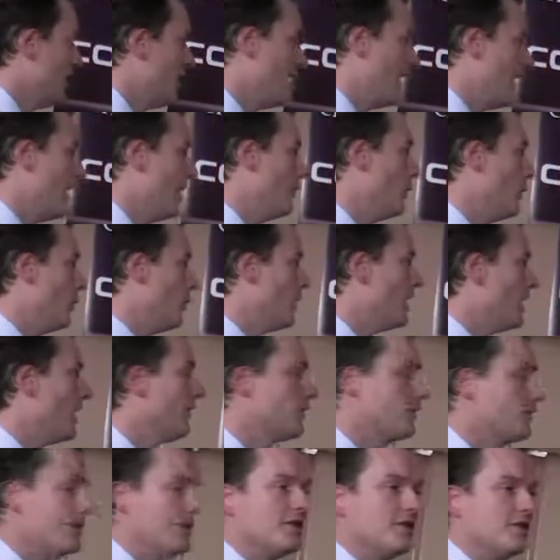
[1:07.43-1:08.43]
Um, we
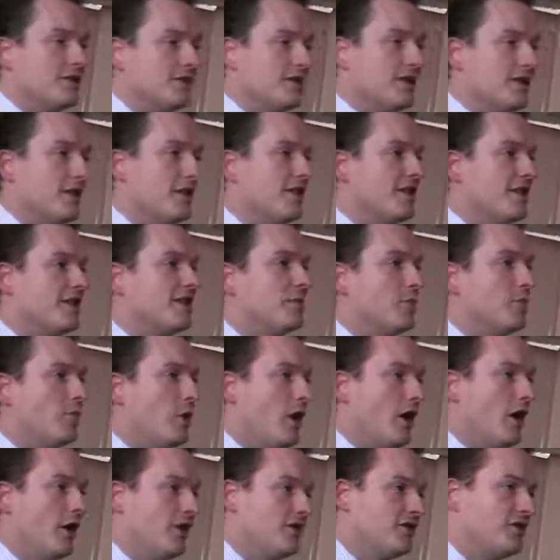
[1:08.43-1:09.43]
have chosen to do this in
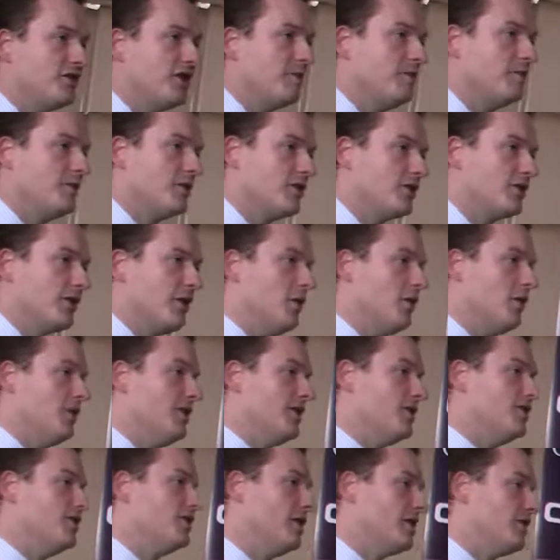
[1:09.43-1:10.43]
partnership, so
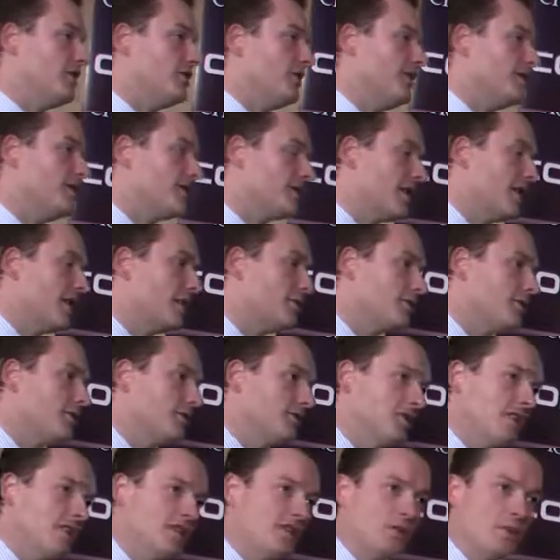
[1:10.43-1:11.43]
it's Cheshire East Council,
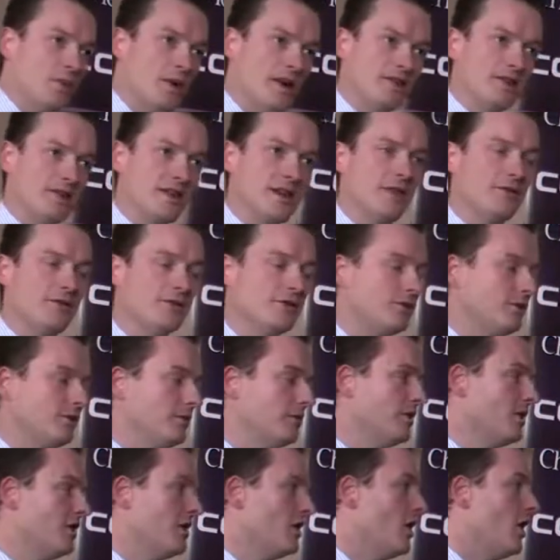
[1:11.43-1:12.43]
Cheshire West
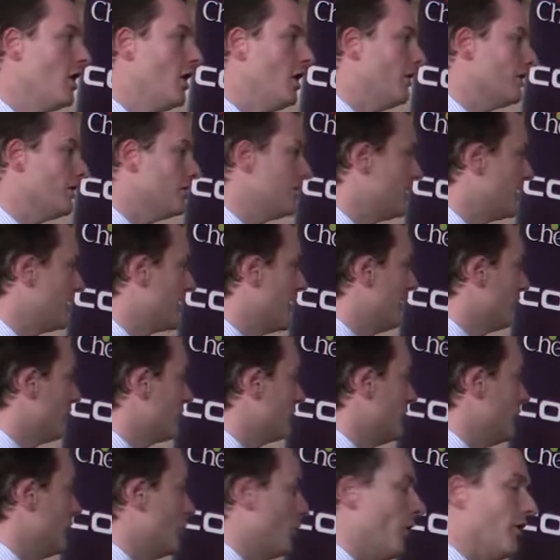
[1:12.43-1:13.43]
Council, Halton
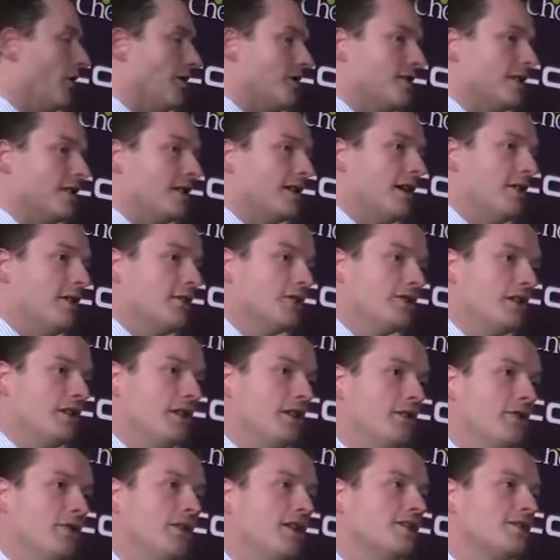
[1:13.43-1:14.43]
Council and Warrington Council
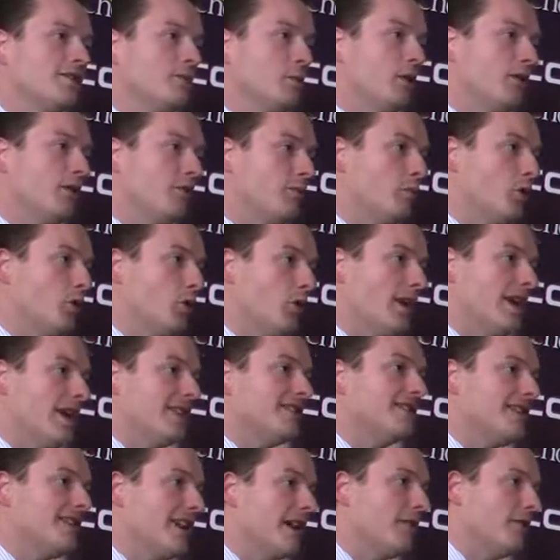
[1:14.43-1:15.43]
and the reason we've brought that
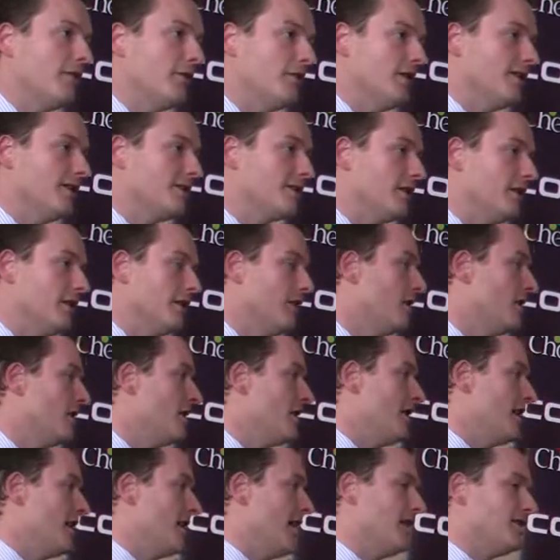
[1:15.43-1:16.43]
together is that
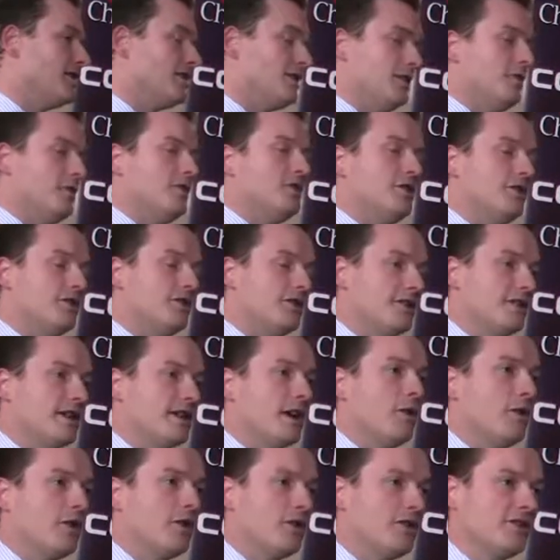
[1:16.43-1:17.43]
it actually reduces
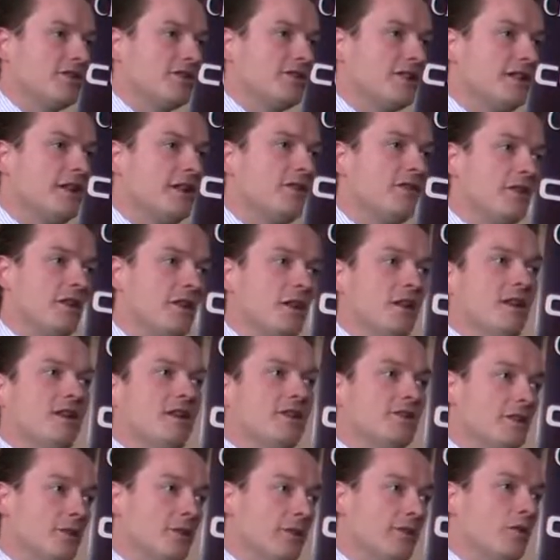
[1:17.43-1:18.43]
our cost significantly.
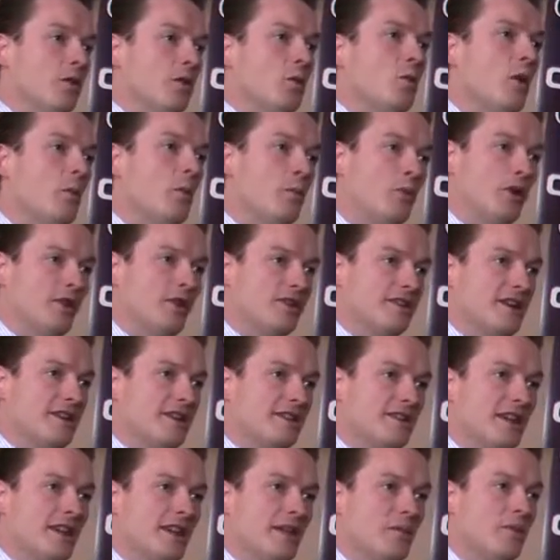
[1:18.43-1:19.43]
So we've got one
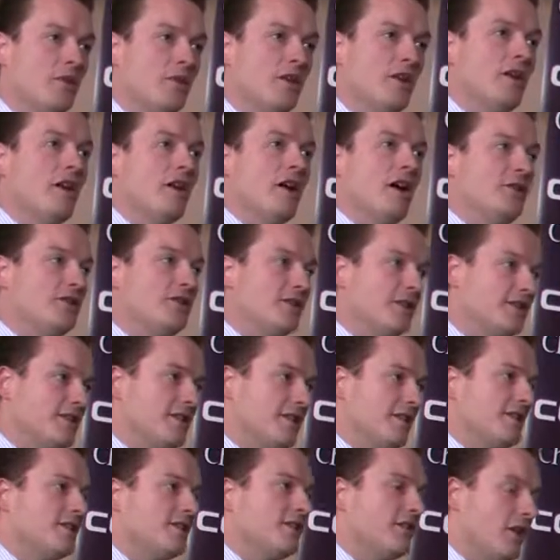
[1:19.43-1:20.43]
project team
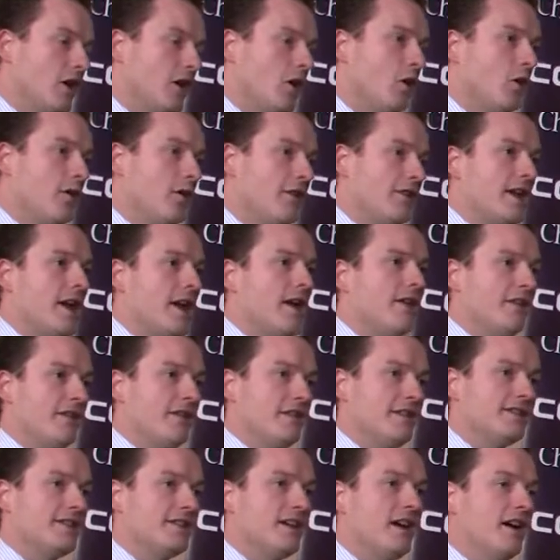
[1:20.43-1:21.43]
addressing this for the whole of the area at
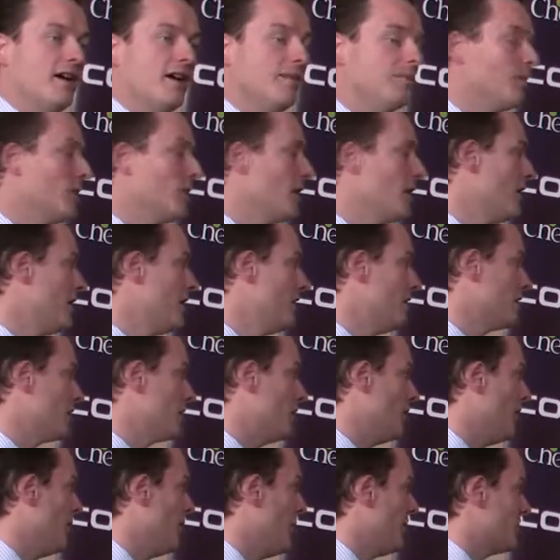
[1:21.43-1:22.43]
the time.
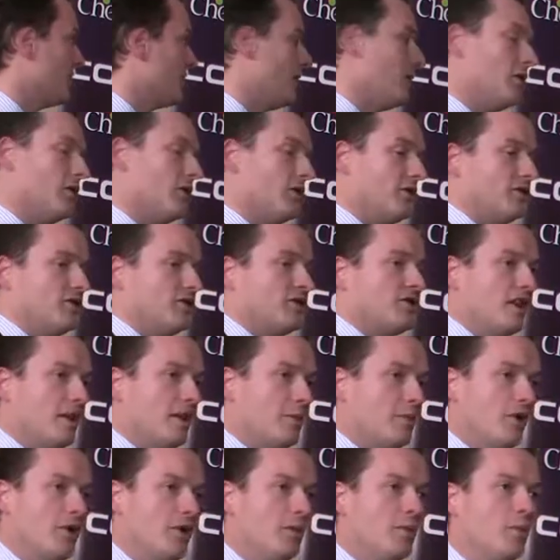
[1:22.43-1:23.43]
So that makes our costs
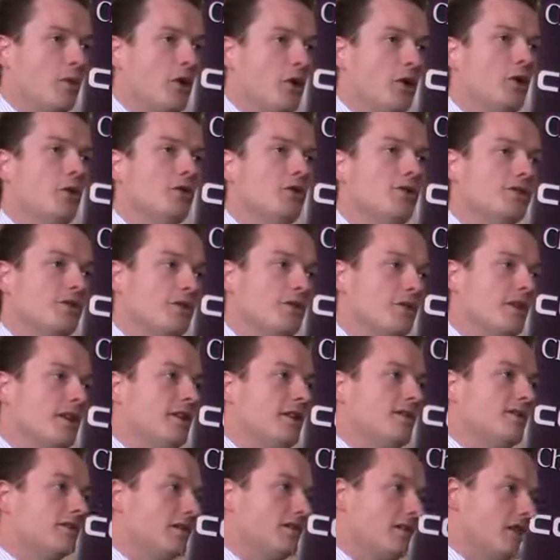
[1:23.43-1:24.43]
cheaper, but it also
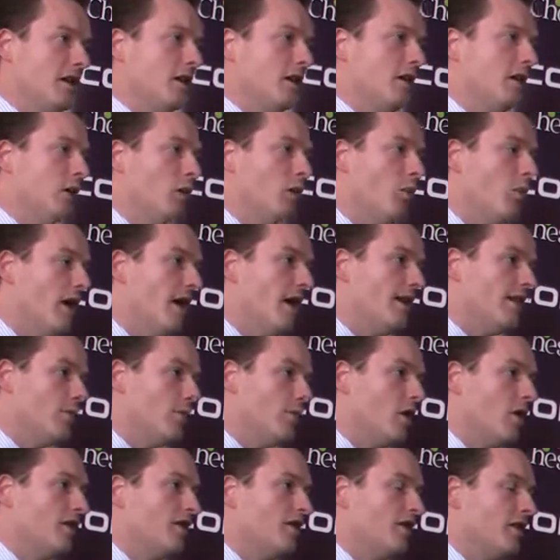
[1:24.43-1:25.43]
gives a, a wider
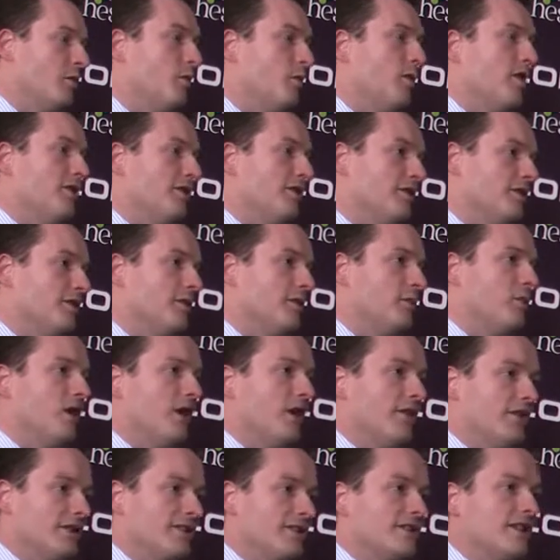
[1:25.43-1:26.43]
market appeal to the
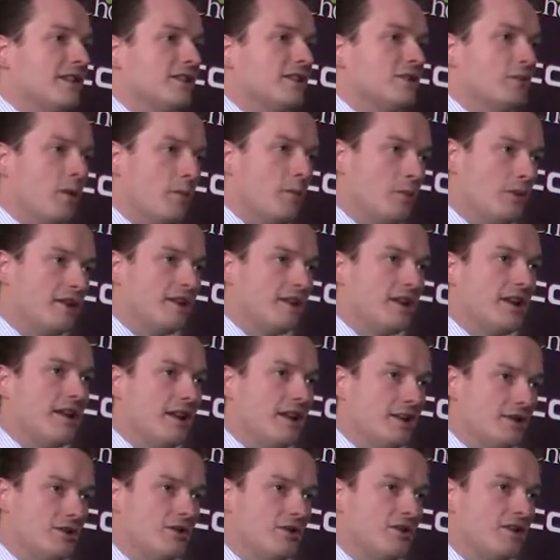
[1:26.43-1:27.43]
private sector when we take
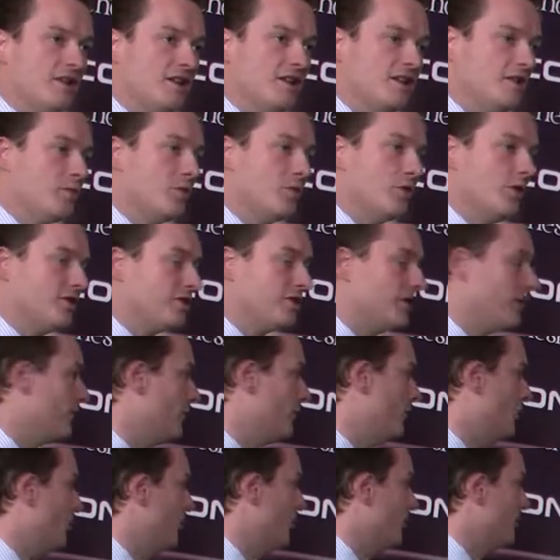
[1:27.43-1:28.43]
that strategic project
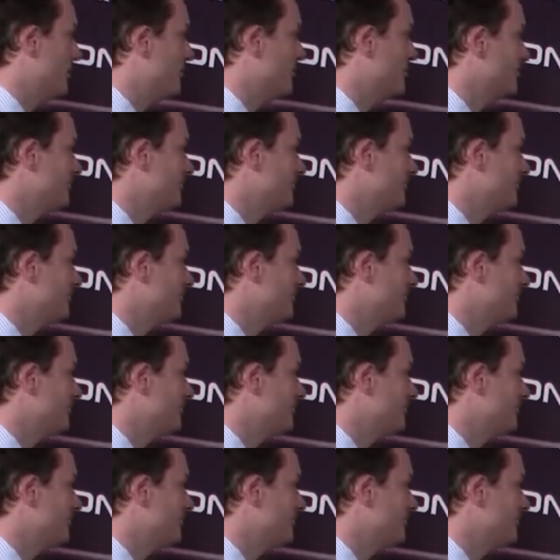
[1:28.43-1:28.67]
forward.